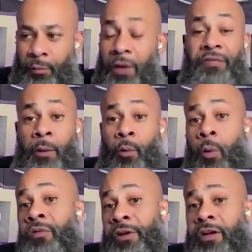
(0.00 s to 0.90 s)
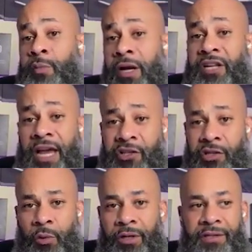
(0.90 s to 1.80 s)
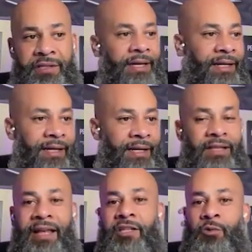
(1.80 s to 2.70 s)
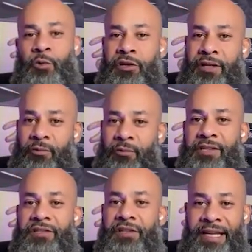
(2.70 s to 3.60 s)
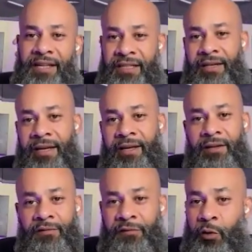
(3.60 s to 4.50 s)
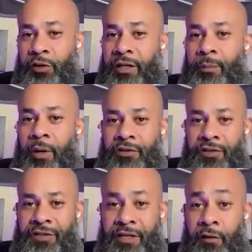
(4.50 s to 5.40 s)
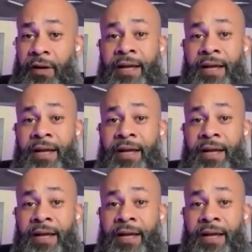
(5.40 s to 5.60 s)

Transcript: what their expectation was, then that's when you can rest easy at night and feel good about yourself.